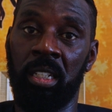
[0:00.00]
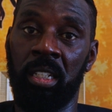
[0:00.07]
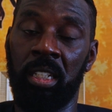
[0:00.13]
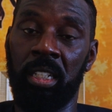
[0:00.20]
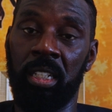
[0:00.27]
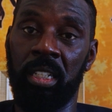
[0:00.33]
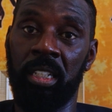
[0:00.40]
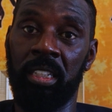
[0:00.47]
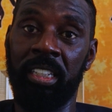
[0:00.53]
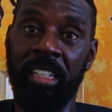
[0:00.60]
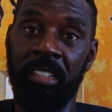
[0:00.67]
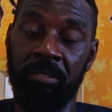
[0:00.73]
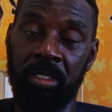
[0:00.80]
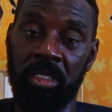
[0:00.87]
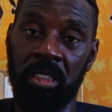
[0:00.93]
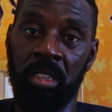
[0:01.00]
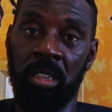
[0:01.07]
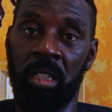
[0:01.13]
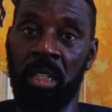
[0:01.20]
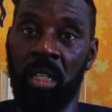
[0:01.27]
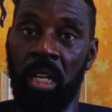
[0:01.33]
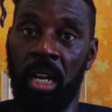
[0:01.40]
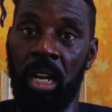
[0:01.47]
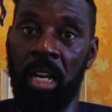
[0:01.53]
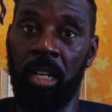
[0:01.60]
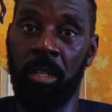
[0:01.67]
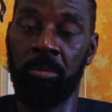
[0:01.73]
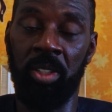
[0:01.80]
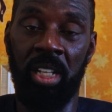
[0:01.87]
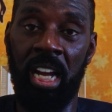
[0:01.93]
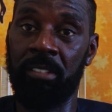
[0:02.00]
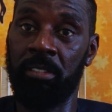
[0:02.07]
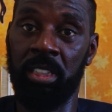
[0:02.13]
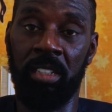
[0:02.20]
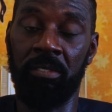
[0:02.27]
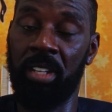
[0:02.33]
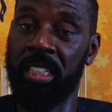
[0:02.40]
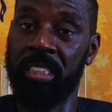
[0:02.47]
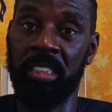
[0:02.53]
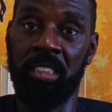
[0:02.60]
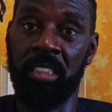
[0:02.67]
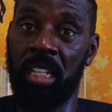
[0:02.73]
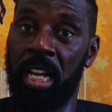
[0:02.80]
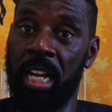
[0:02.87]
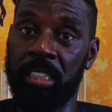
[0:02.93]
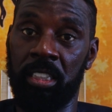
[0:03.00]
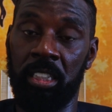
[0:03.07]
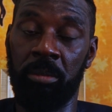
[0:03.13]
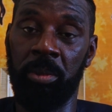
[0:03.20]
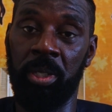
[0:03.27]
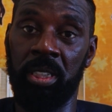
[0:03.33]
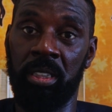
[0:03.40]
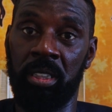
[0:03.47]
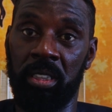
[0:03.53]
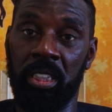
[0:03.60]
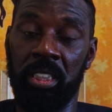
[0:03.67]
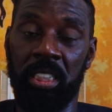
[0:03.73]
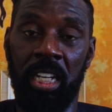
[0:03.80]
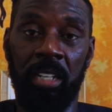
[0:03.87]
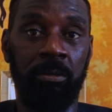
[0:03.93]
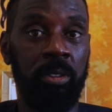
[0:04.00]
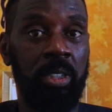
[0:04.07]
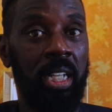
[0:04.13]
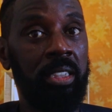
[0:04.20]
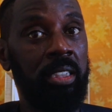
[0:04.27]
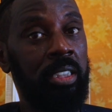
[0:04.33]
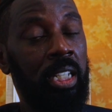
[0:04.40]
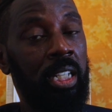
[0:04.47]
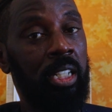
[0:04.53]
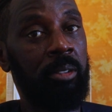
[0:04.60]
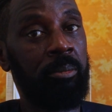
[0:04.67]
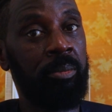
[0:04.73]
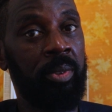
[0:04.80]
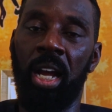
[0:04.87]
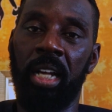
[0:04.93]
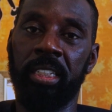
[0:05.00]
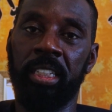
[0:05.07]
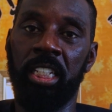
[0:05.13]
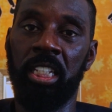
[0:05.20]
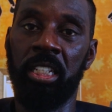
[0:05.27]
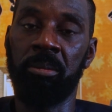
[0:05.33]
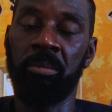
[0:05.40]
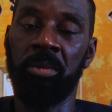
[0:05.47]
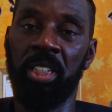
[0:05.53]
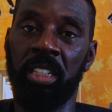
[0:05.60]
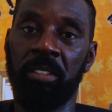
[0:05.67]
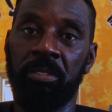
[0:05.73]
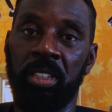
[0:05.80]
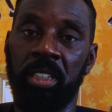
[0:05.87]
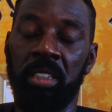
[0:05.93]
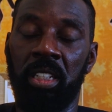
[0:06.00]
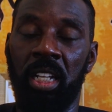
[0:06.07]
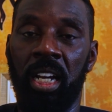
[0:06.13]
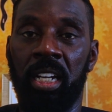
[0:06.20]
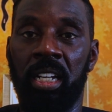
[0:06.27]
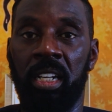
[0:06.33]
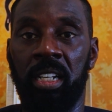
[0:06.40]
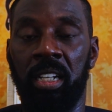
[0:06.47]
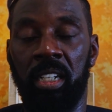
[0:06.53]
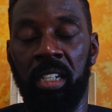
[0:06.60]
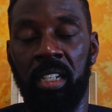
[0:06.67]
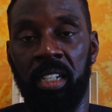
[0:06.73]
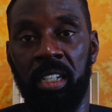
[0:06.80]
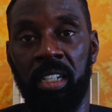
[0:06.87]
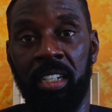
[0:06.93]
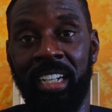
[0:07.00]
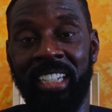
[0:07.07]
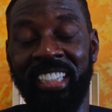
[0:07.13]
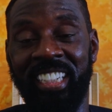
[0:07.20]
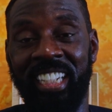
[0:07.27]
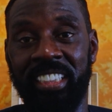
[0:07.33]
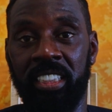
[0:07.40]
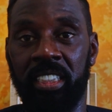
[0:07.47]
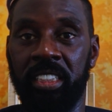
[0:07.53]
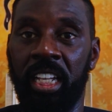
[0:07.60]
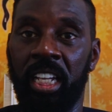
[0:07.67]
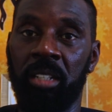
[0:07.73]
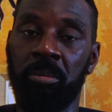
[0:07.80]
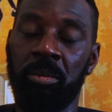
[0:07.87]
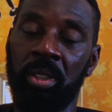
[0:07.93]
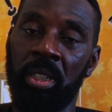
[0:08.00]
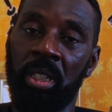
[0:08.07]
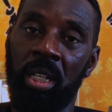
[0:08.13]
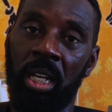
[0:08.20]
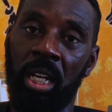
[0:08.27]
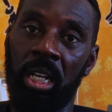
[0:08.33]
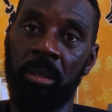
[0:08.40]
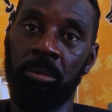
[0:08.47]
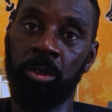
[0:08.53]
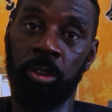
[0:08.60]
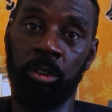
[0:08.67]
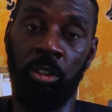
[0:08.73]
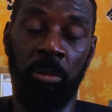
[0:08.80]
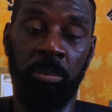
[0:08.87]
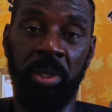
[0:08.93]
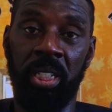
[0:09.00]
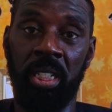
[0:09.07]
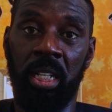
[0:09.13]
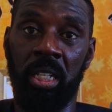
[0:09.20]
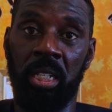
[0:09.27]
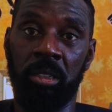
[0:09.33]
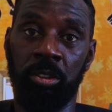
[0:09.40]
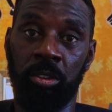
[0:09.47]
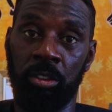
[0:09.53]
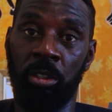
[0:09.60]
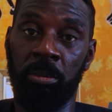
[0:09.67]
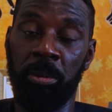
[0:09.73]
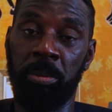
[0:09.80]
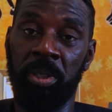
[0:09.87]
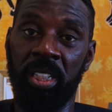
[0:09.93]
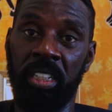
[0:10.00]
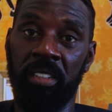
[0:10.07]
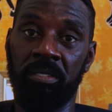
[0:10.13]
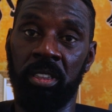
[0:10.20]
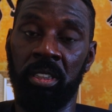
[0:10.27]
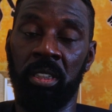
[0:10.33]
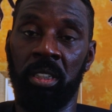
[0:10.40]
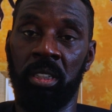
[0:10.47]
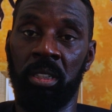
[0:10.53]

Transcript: he lived, um, the hieroglyph hadn't actually been deciphered at the time. And him giving uh, a, a Henoletic name um, should not be, uh, should not be believed,